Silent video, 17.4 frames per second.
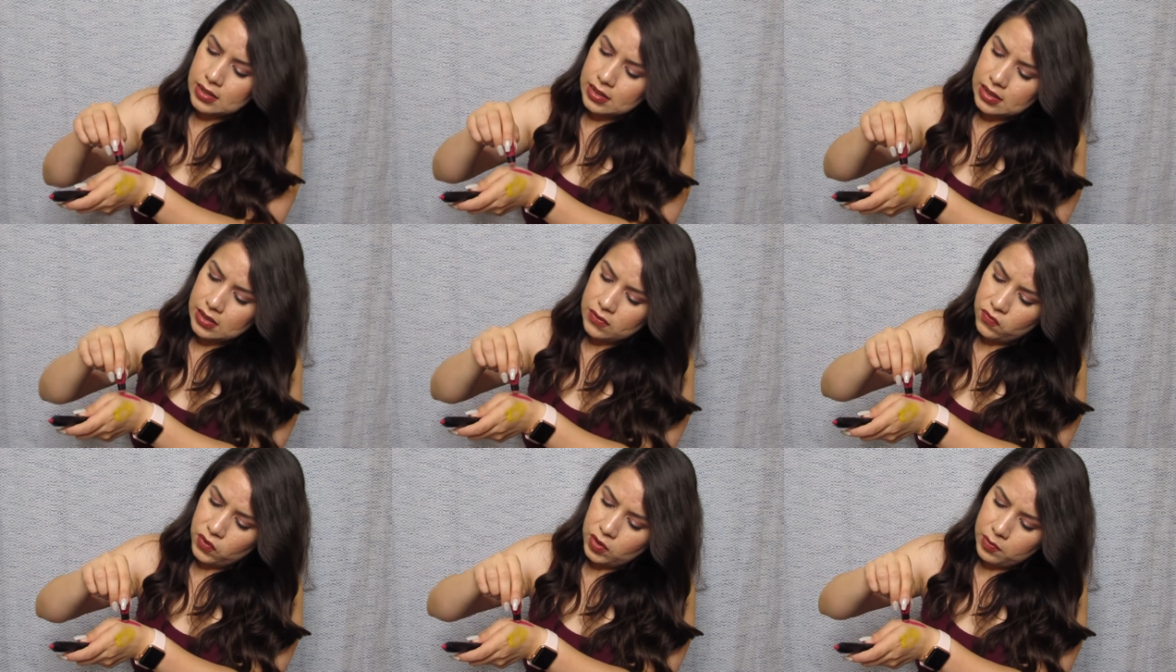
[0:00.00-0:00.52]

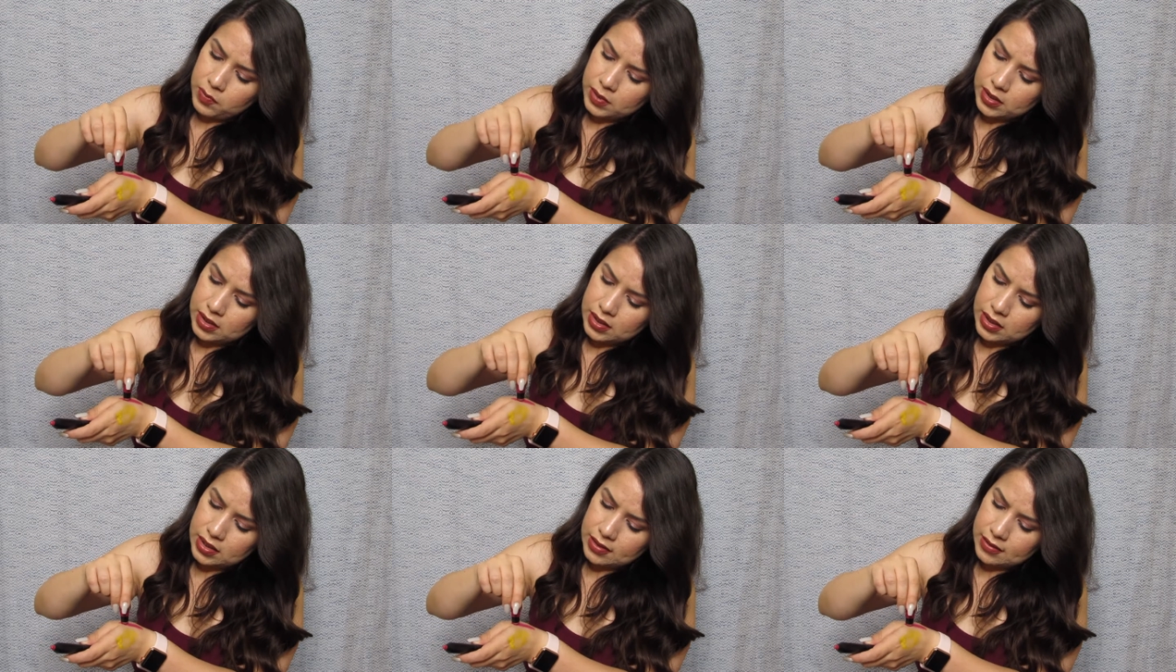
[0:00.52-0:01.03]
If we
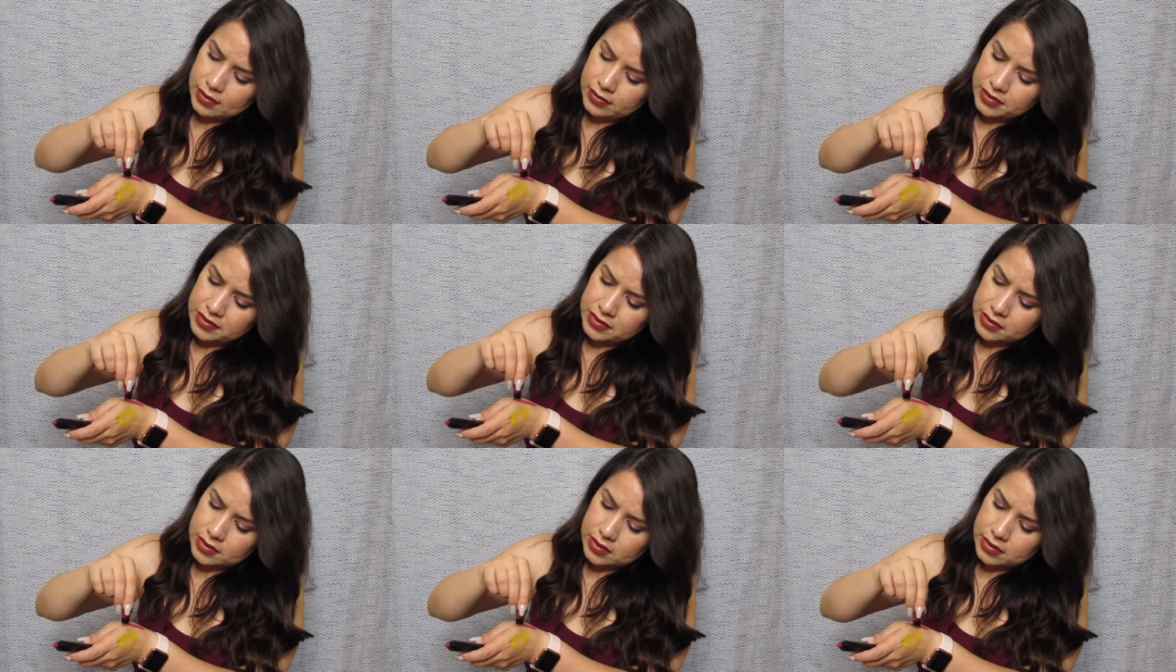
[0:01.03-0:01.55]
put it
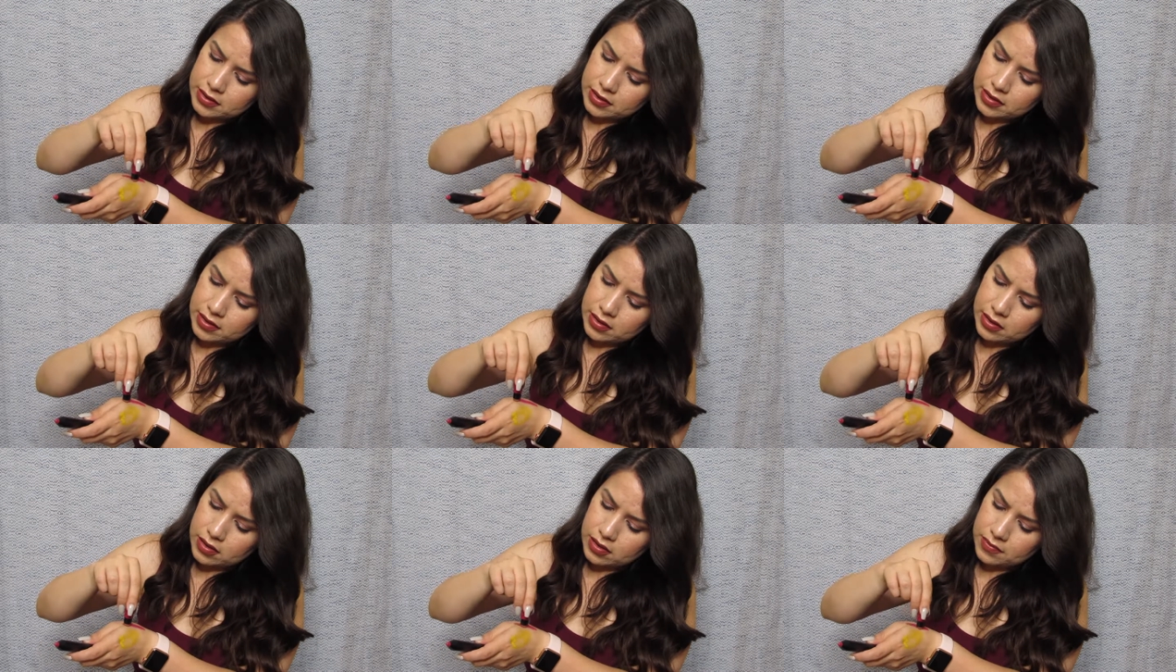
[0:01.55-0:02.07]
on
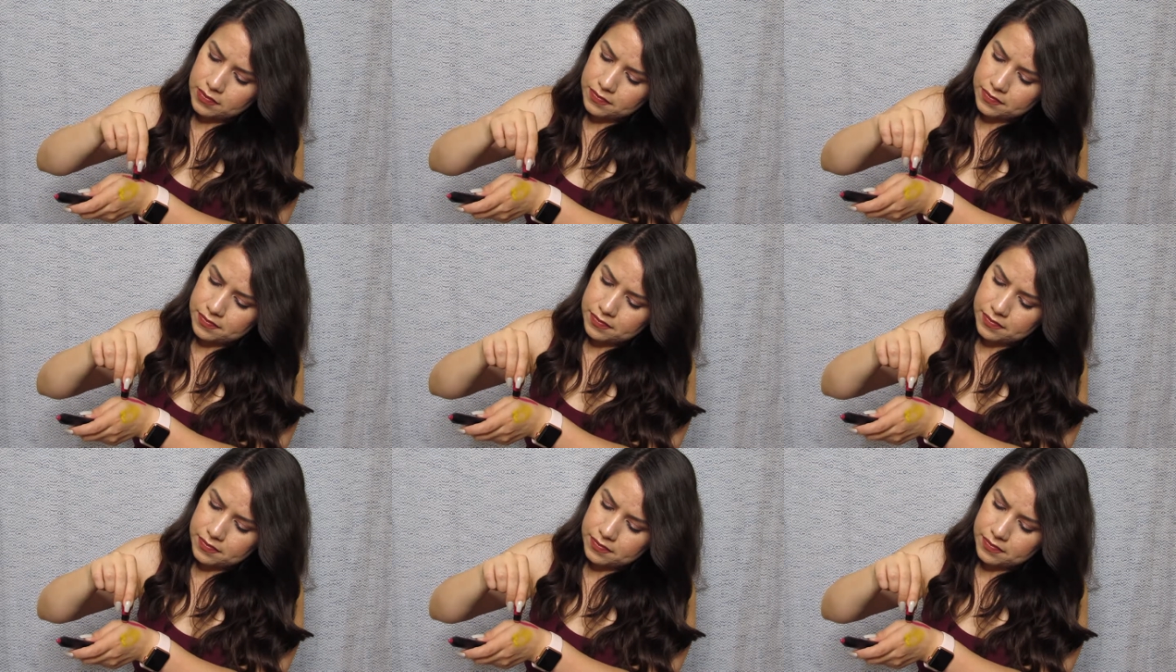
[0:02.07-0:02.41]
top,